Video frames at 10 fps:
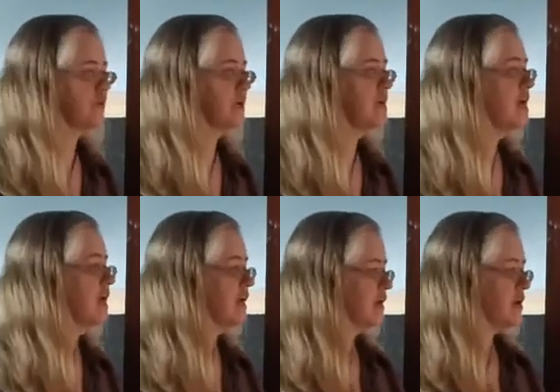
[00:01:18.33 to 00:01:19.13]
Okay?
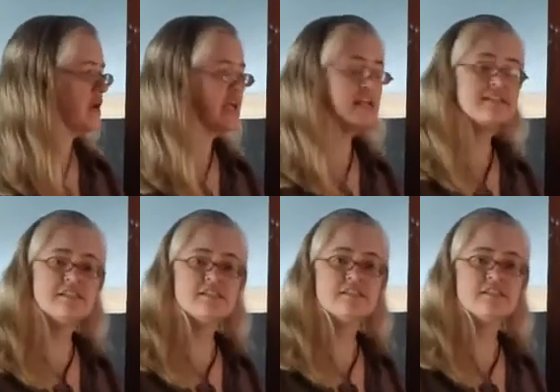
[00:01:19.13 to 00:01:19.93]
In
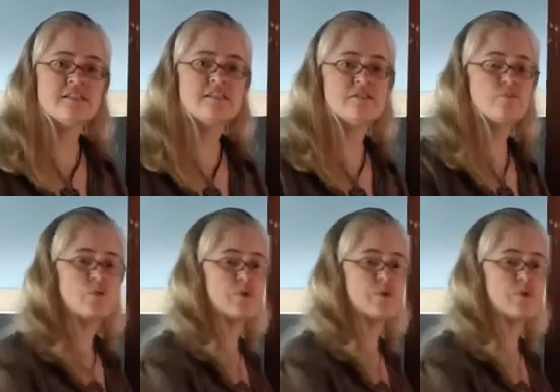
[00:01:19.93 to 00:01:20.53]
addition to these